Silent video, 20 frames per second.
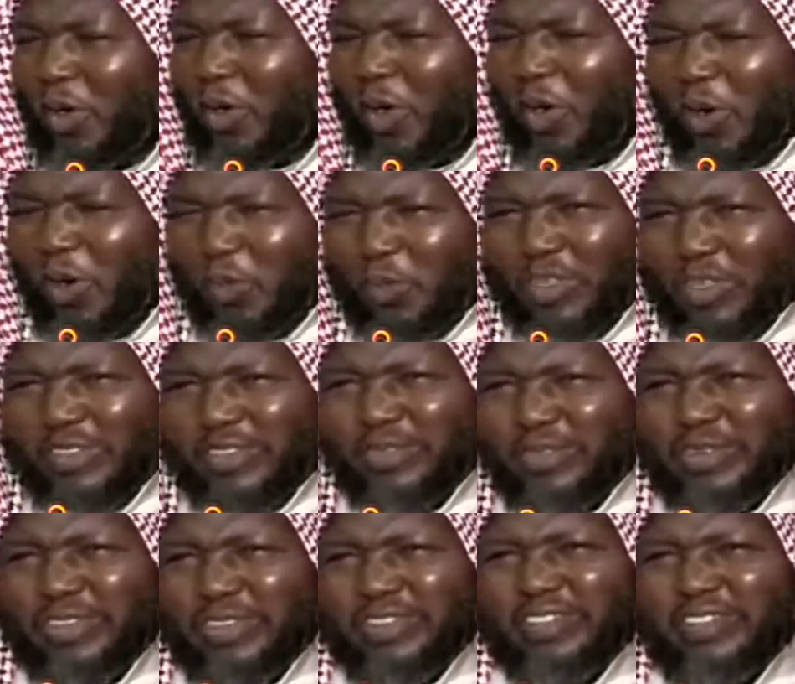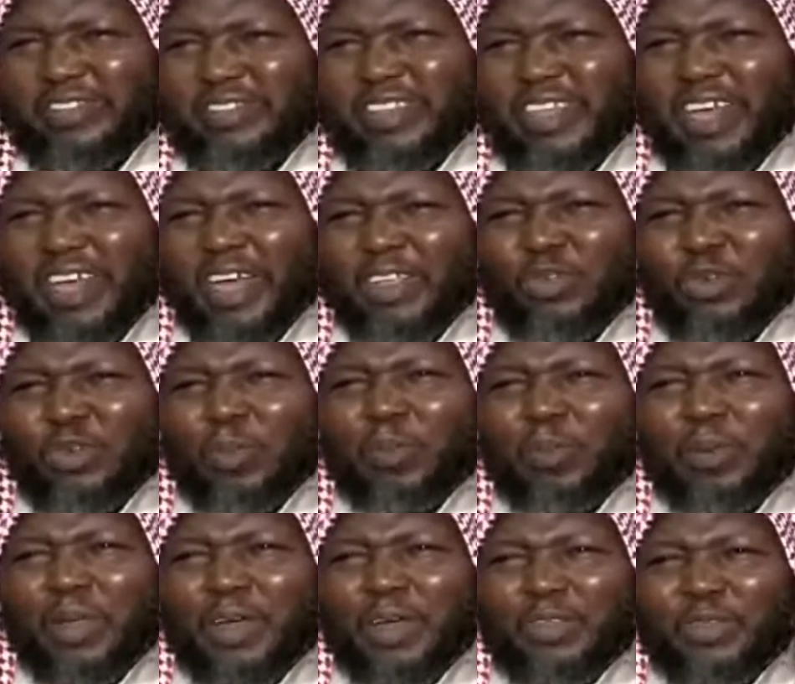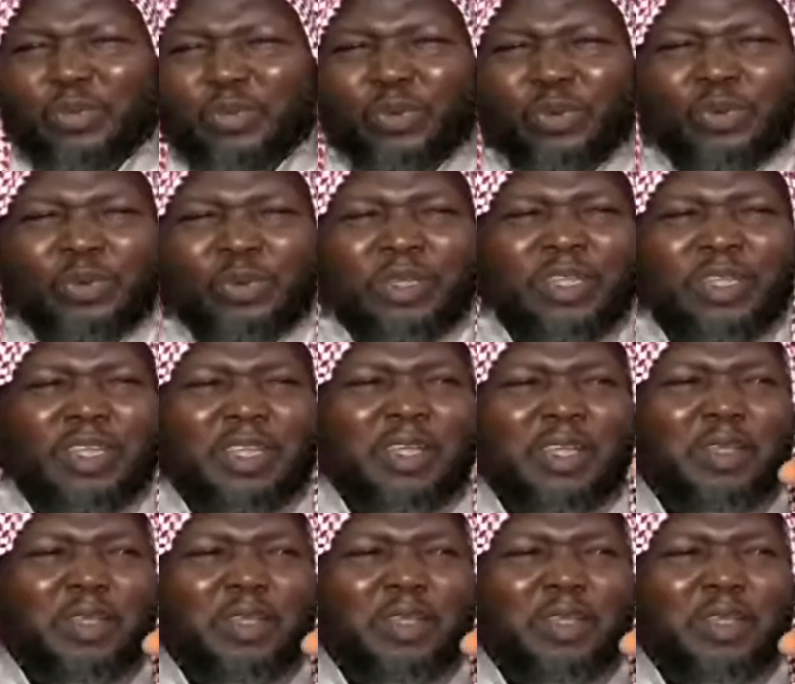Always you see say as you black soul,